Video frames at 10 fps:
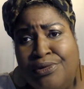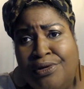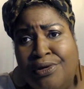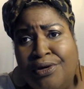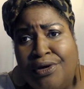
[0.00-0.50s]

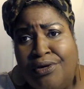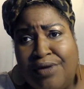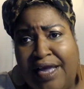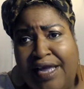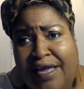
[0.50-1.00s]

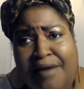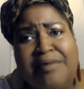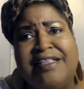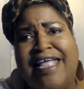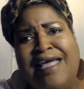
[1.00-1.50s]
Okay, but
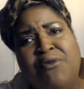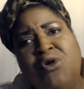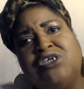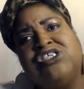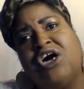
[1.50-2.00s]
they were
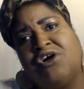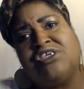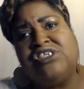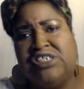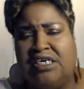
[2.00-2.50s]
talking
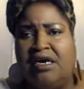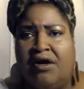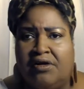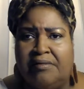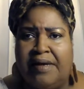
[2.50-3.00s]
shit all
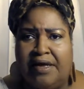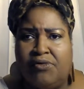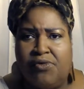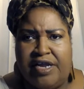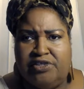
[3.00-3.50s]
about a
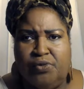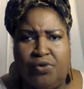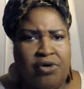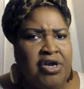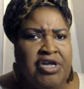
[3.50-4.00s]
race war.
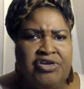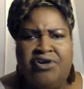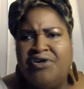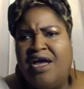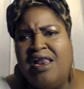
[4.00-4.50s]
You know,
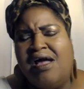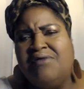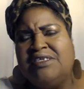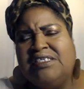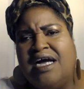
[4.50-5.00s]
y'all always
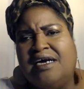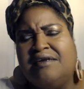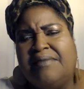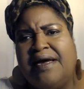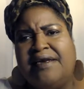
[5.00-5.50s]
talking
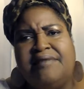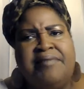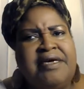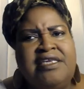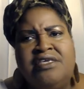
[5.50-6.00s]
about it, but
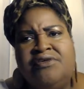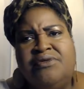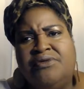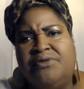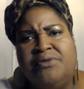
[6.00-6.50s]

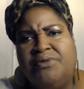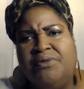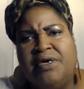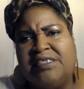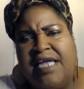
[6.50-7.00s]

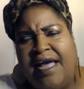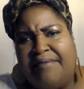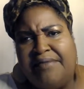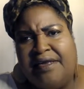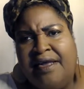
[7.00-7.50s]
what's
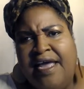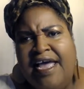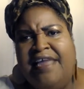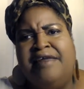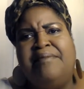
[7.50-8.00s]
happening? And
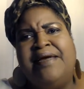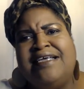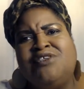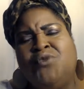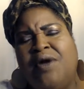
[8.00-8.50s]
the best
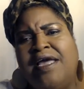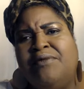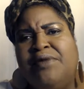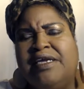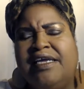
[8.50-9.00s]
way we
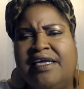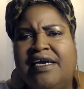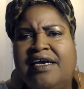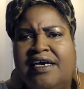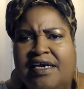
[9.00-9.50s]
can get
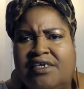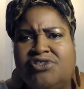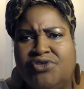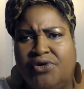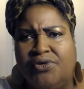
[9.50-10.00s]
gun
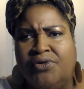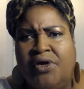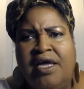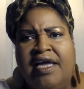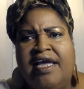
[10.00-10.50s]
control
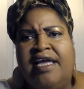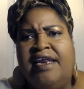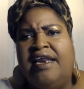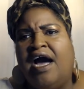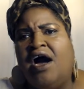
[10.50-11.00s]
in
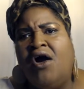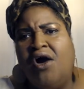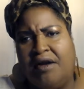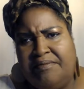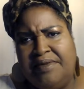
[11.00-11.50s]
a
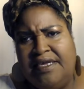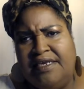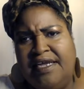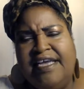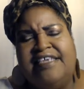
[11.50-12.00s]
heartbeat
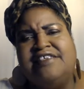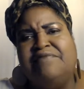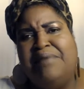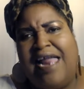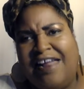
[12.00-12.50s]
is if
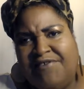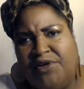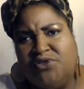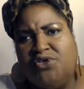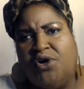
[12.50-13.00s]
black folks
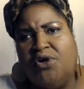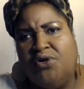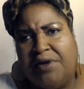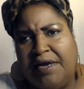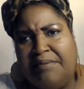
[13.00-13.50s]
start going
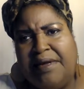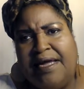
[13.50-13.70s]
out buying some